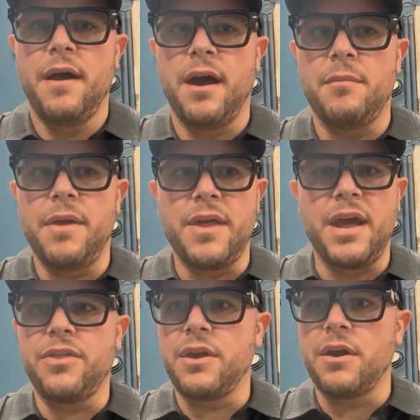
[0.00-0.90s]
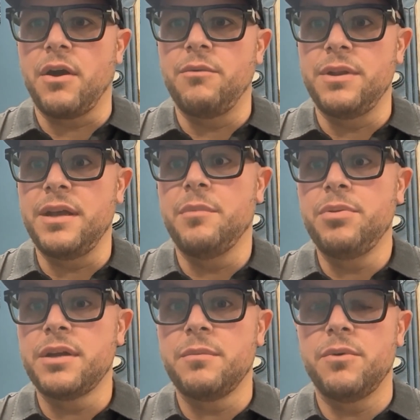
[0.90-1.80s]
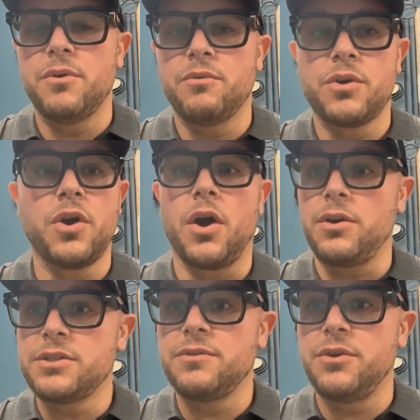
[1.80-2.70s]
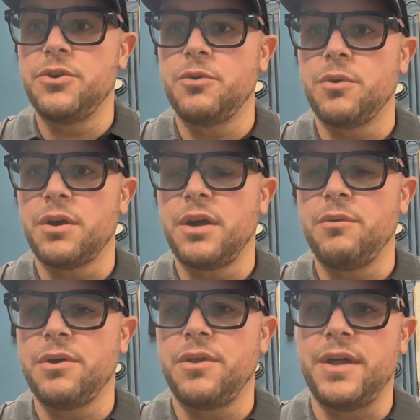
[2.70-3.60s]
and that I think are really applicable regardless of who you're working with.